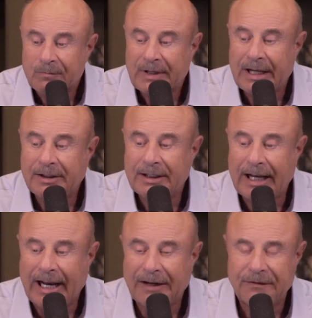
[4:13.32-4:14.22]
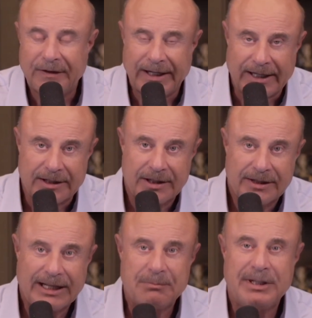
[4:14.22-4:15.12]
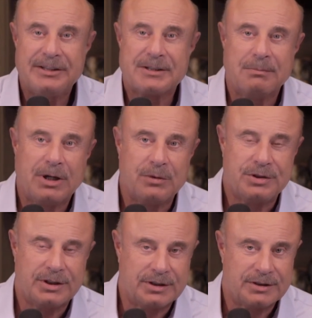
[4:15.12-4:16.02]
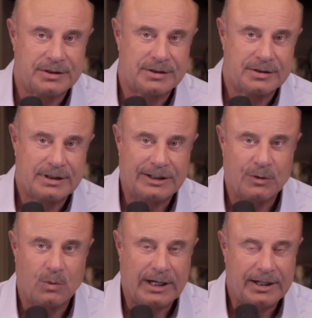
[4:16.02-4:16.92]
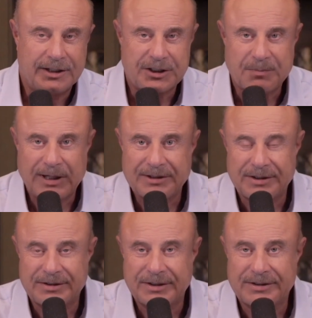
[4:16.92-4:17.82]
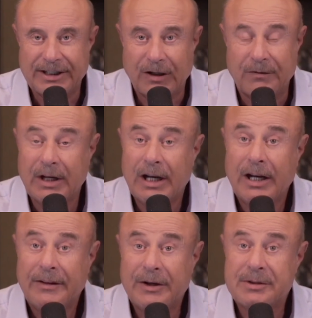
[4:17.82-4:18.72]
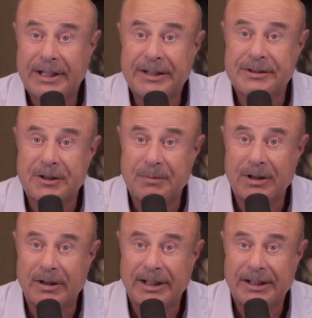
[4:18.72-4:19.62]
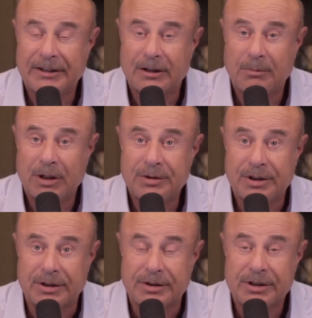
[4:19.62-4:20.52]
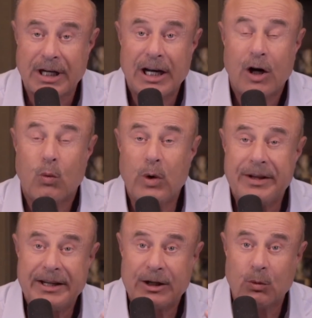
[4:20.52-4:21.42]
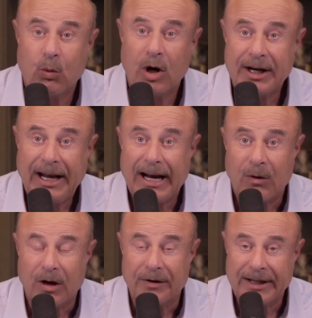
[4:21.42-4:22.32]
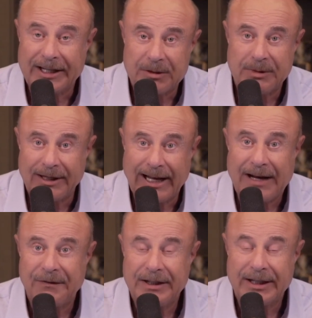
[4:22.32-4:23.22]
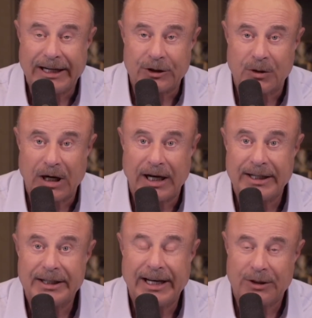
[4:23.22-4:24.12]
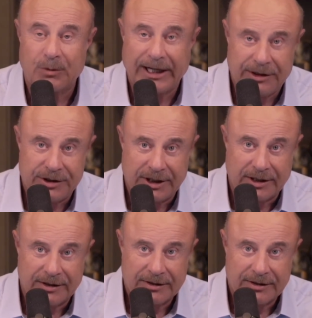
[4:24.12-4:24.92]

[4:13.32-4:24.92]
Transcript: And then affect, that means emotions and the way it expresses itself. There's instability in their emotions. Within 1 hour, they can be laughing and crying and raging.